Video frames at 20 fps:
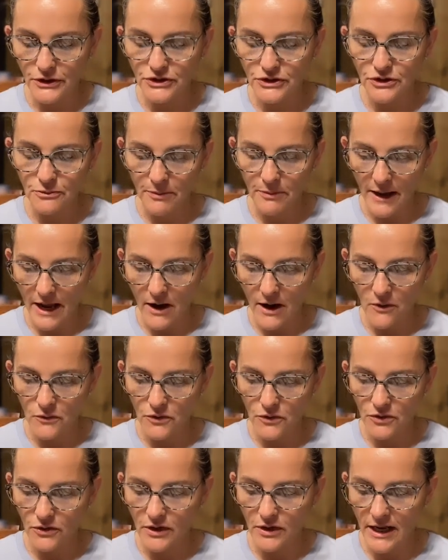Put your
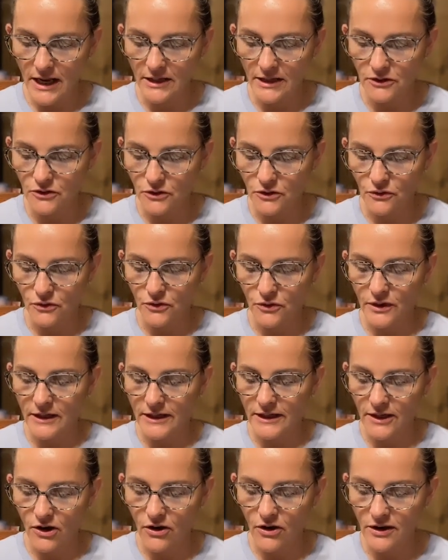power and
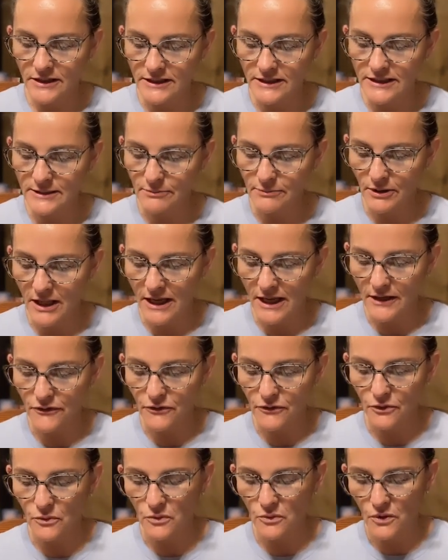glory on
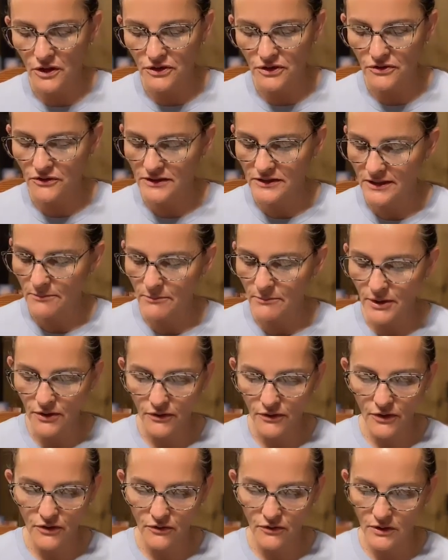display through wonders and
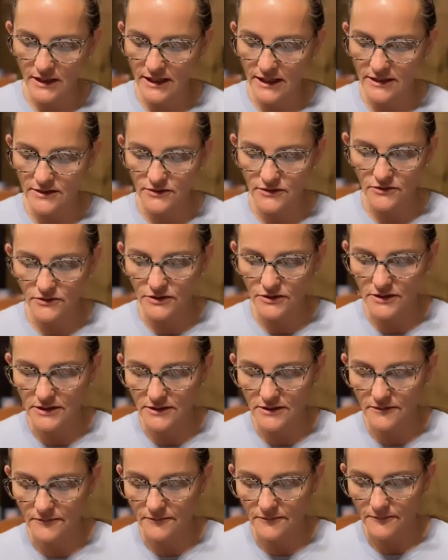miracle
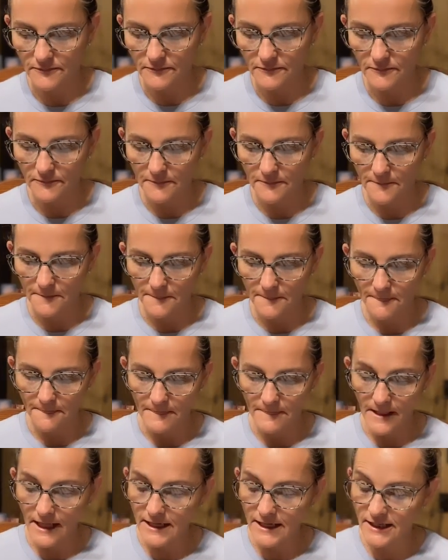answers.
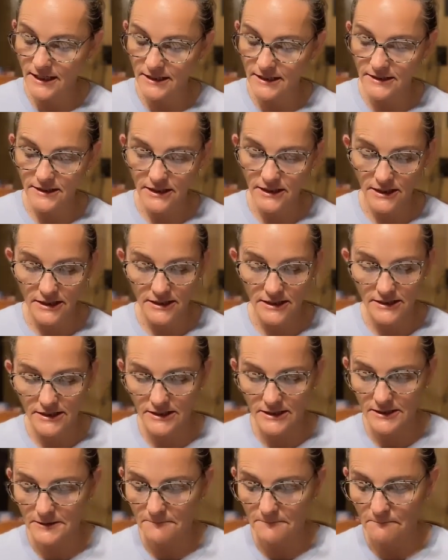And he
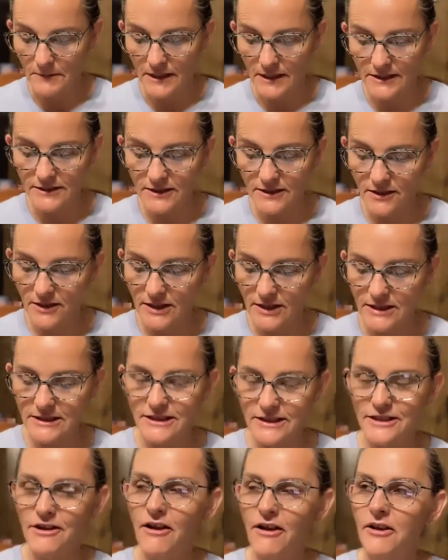does. He
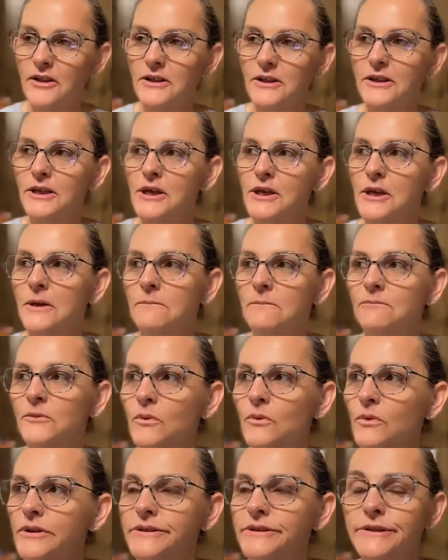does. Y'all,
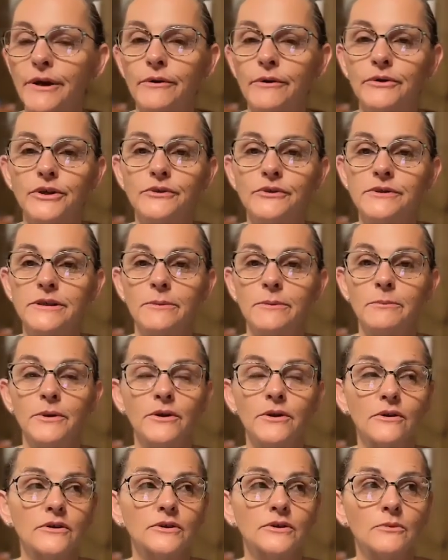we're so used to
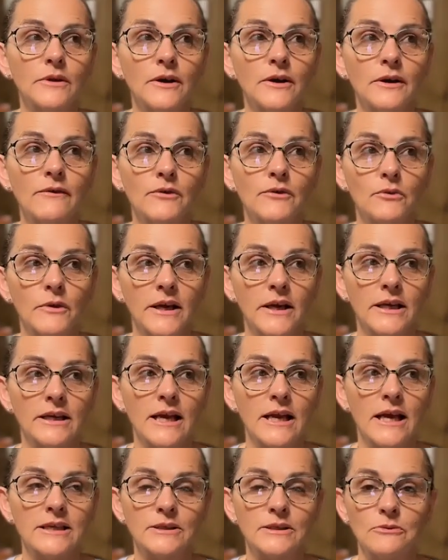miracles, we don't even
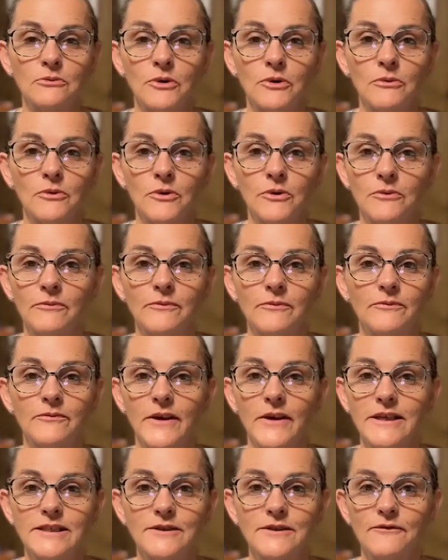recognize them when we're
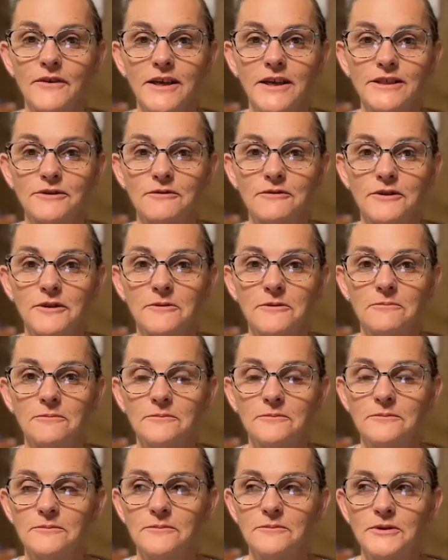face to face with them.
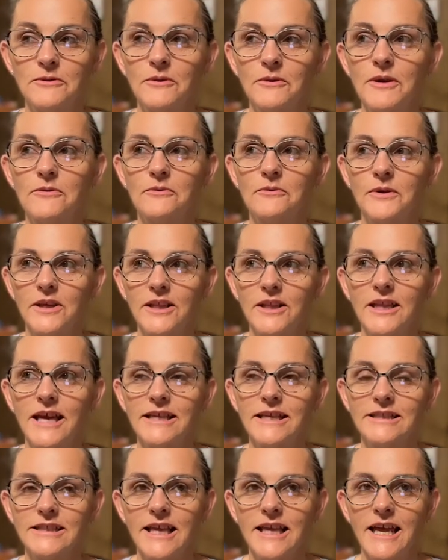Do we
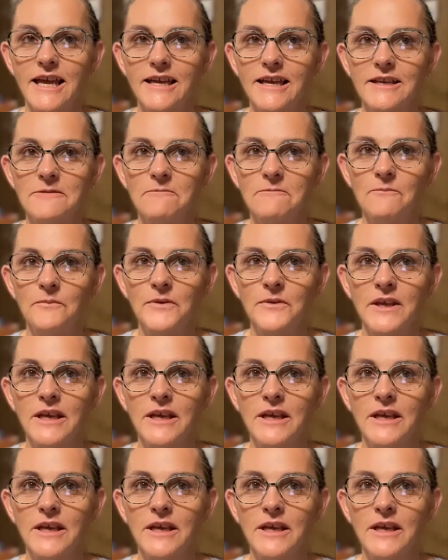realize that?